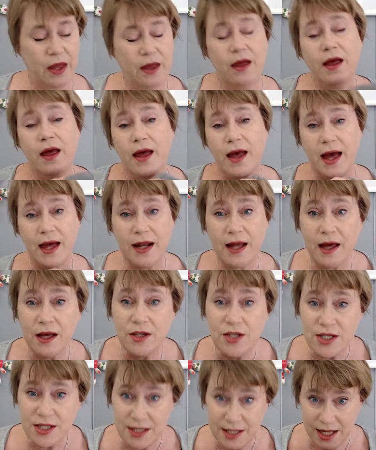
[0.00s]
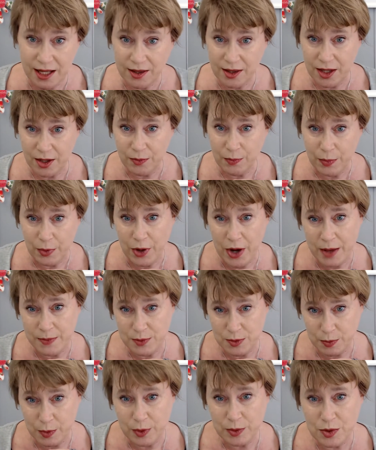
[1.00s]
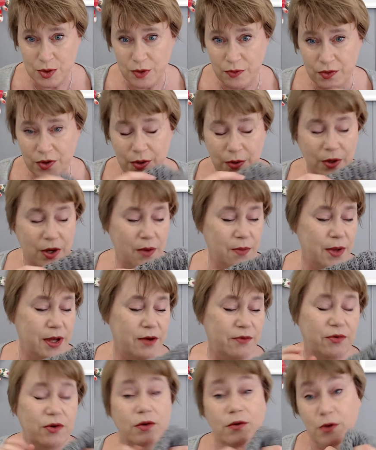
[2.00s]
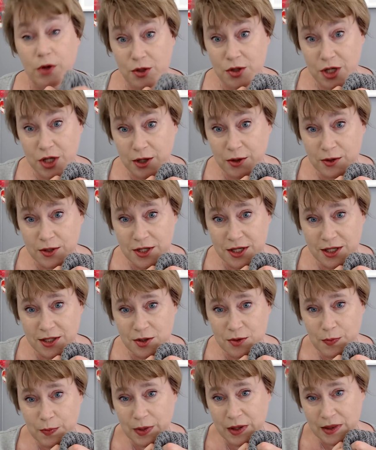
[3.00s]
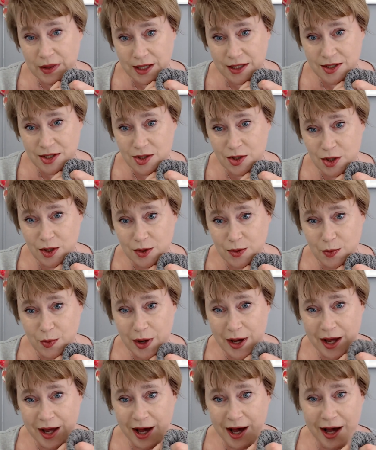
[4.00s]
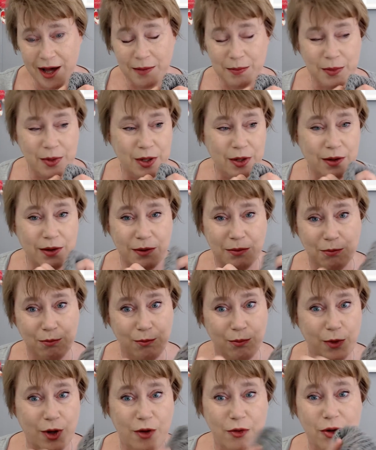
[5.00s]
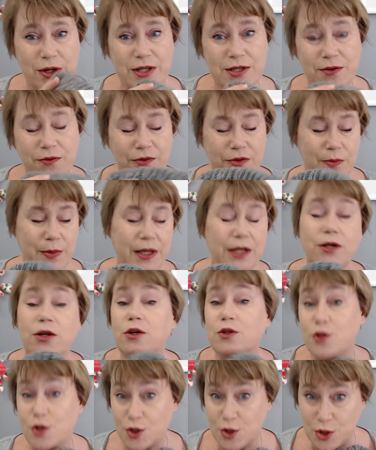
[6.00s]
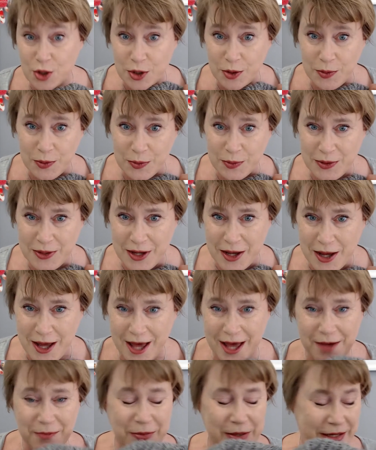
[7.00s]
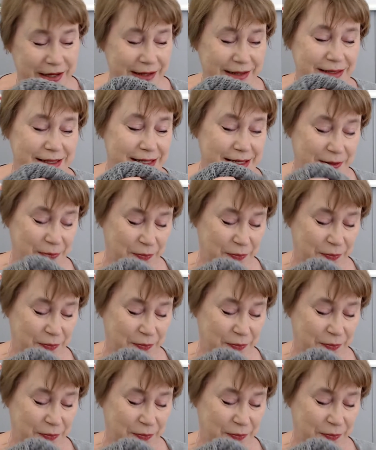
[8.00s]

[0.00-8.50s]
And I understand that perhaps most of you come here for crochet content, but that's not why I'm not a reason for me not to show you what I have been knitting.